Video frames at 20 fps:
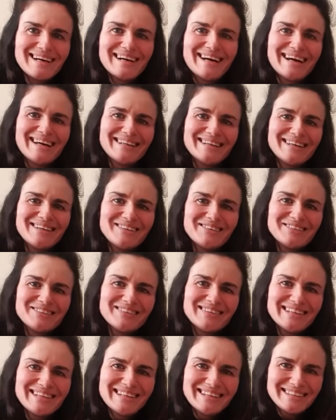Hello,
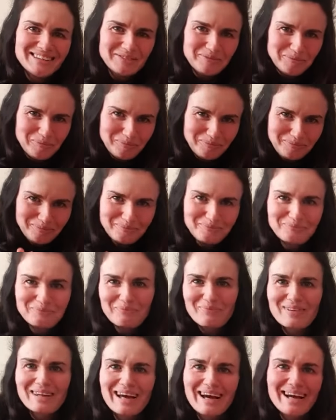
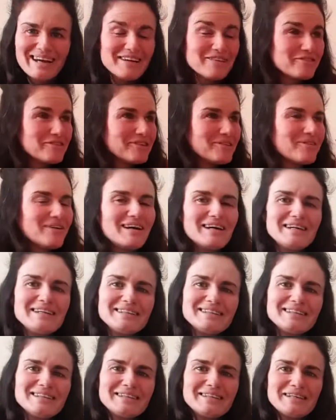hi everyone.
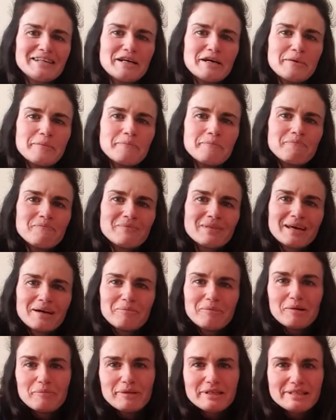I
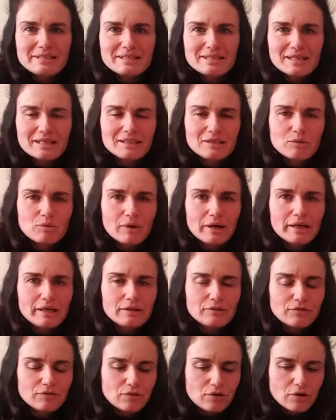may be just gonna wait
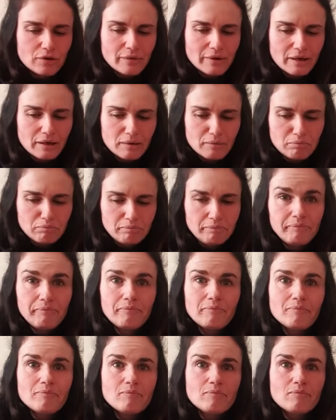for
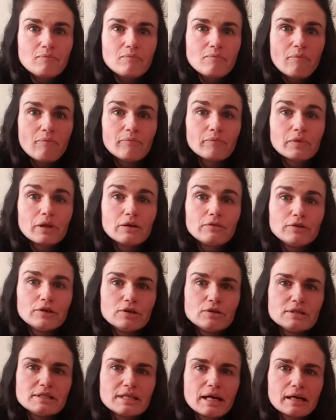a few
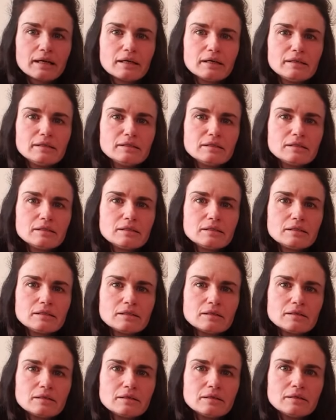seconds
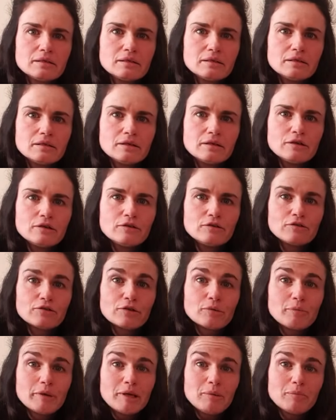for
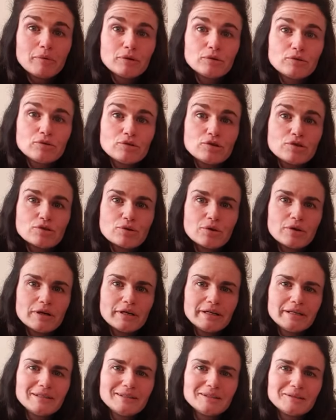people to
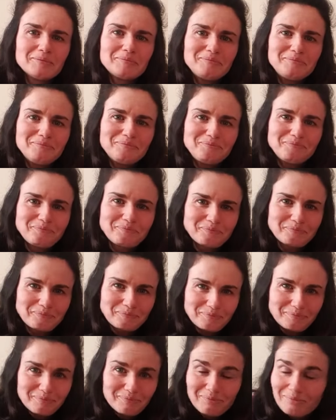join.
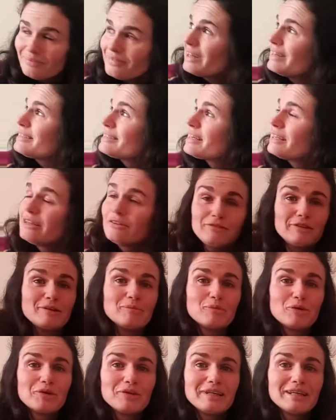It's a lovely
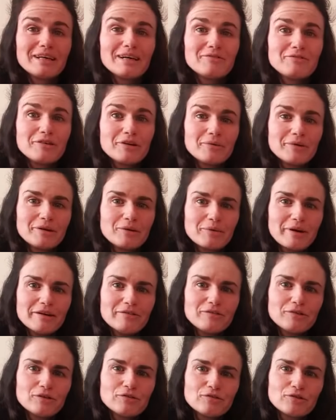morning. I'm very
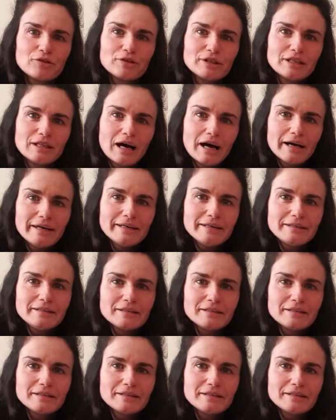grateful for the light.